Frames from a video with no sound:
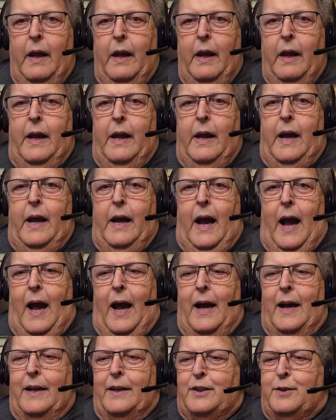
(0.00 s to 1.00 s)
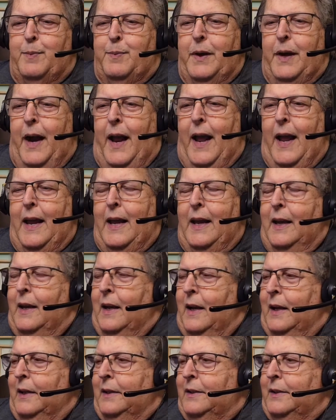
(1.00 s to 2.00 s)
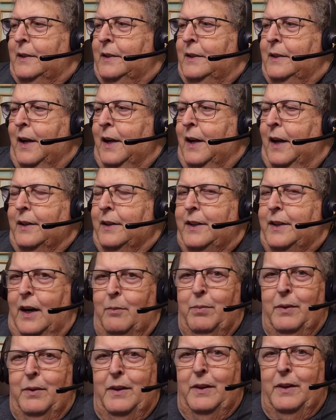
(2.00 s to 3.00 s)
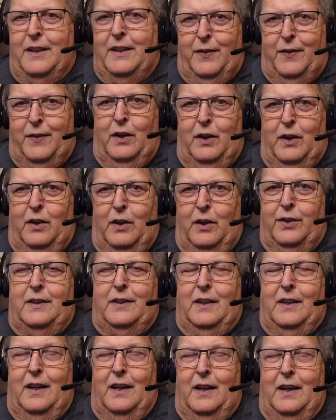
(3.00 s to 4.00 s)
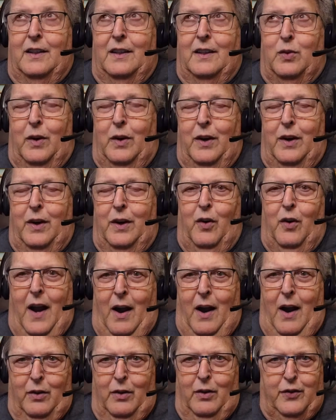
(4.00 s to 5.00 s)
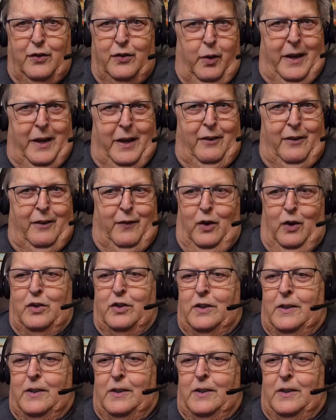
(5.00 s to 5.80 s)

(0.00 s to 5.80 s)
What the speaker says: It's been a terribly difficult 24 hours for me, folks.